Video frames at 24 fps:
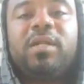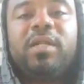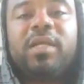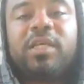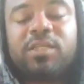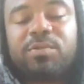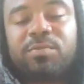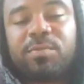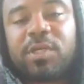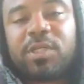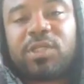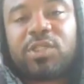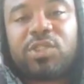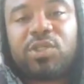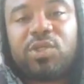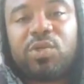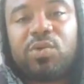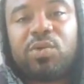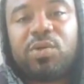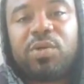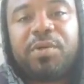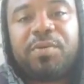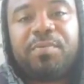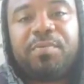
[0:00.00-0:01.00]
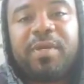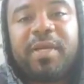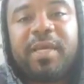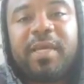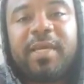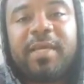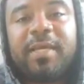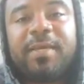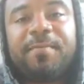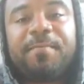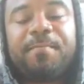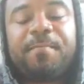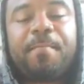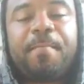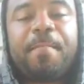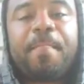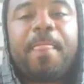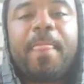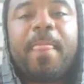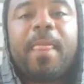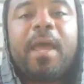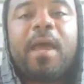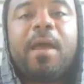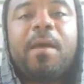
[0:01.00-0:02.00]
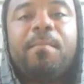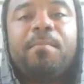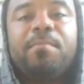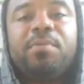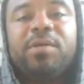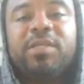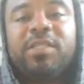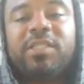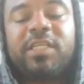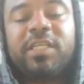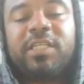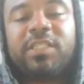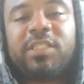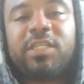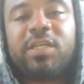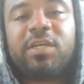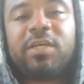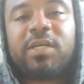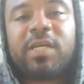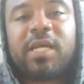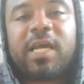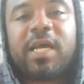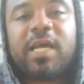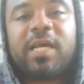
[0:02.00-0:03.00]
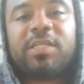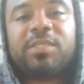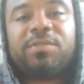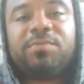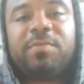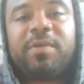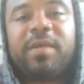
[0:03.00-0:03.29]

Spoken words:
that's my story, man. I appreciate y'all guys,